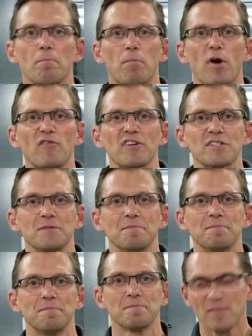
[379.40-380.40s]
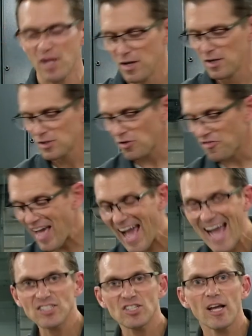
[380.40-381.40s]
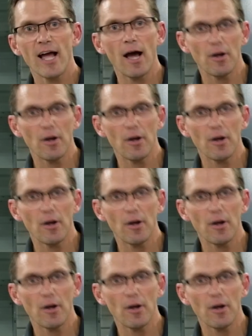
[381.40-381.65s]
Perfect. So that's how